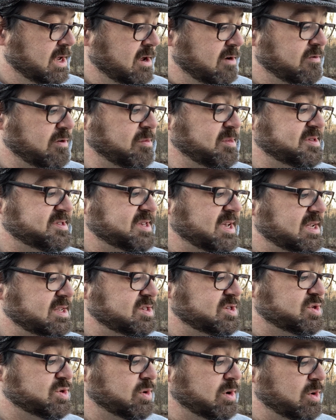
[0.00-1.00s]
From his
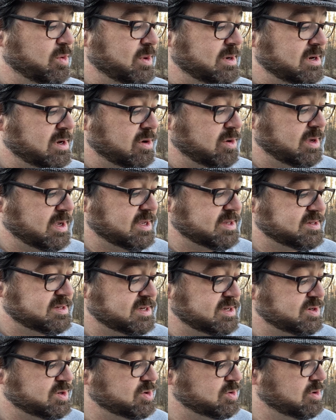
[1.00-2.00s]
second-story window, he could
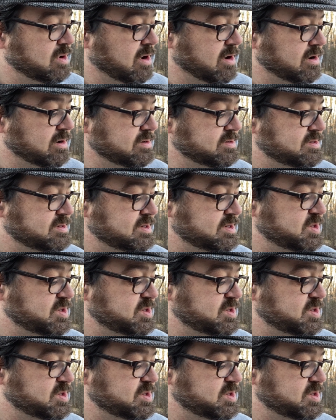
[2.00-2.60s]
see 2 guards,